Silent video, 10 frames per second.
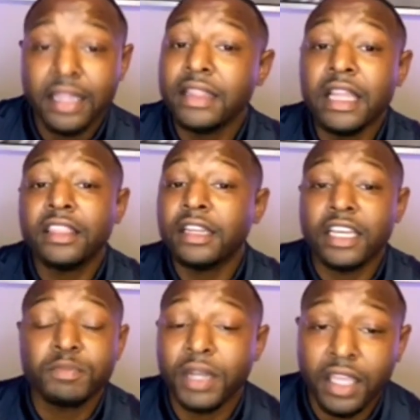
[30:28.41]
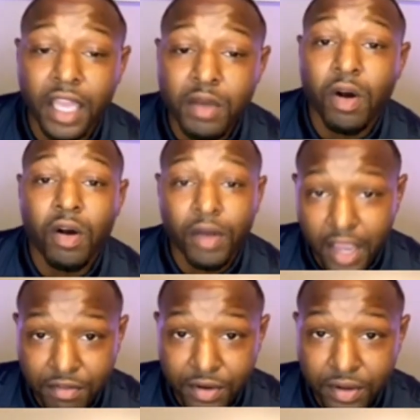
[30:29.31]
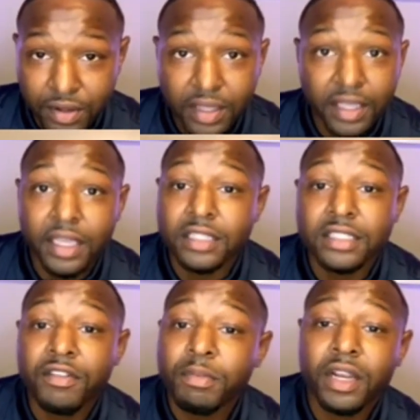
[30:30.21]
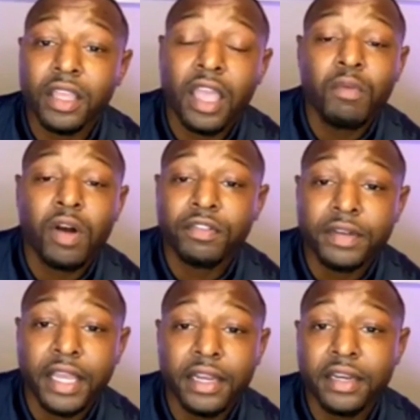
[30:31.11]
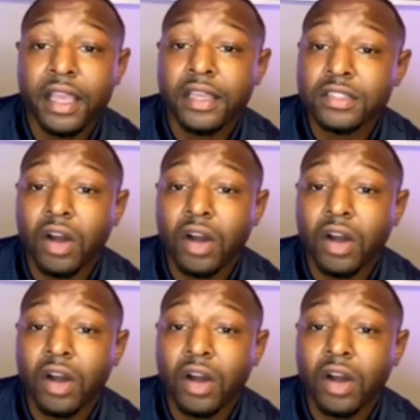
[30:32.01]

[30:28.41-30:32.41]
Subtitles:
nothing has been a cakewalk ever. It's never been a cakewalk. From day to day, it's